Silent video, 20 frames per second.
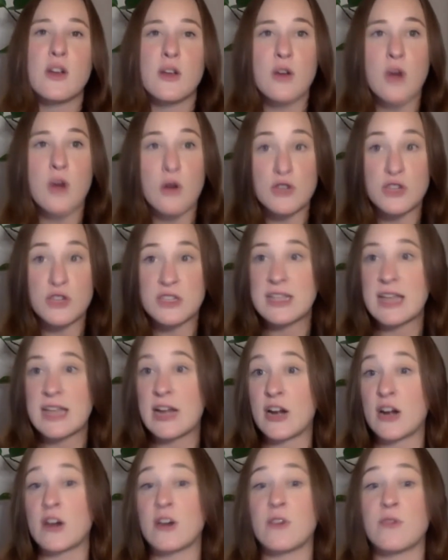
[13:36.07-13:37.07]
coaches that
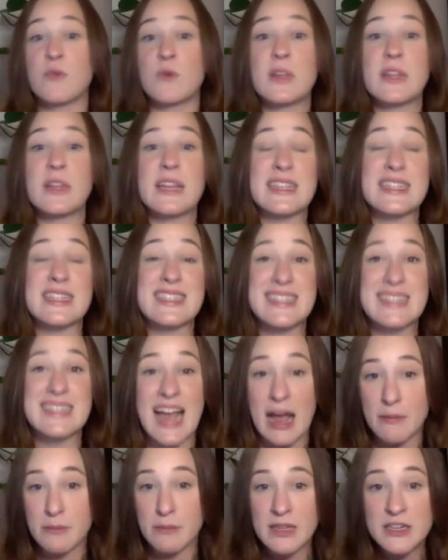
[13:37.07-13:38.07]
are really
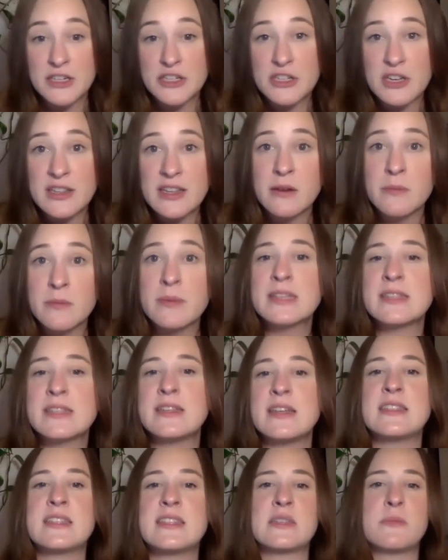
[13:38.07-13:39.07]
established in their
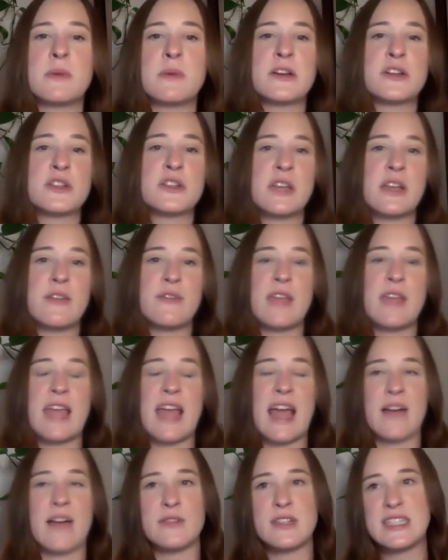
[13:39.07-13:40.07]
business, especially if they
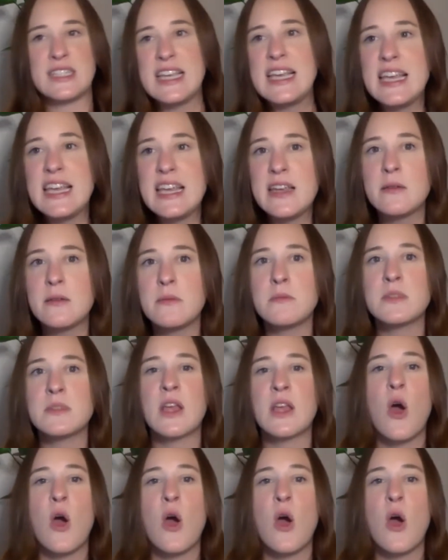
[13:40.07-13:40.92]
have teams